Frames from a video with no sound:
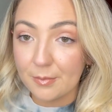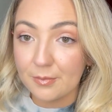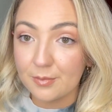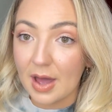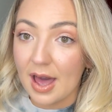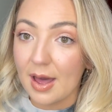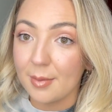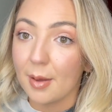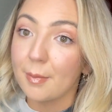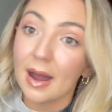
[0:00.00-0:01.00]

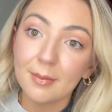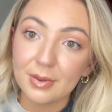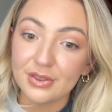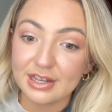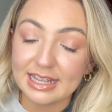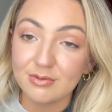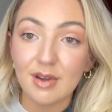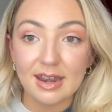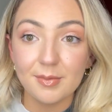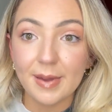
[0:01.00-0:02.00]
bi-monthly
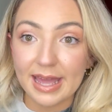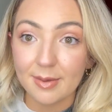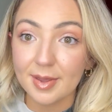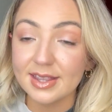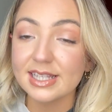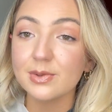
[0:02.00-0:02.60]
rent payments,